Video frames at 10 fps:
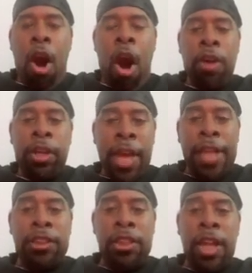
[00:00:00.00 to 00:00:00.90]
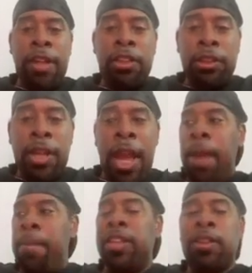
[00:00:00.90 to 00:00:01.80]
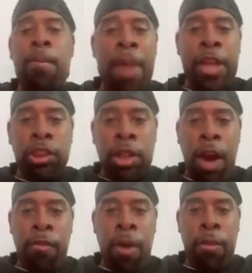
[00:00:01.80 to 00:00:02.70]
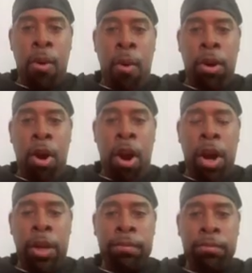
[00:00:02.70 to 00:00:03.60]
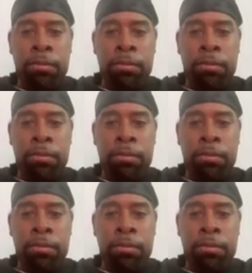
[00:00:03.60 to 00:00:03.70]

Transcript: All the cases that I just named, it's a major cover-up going on.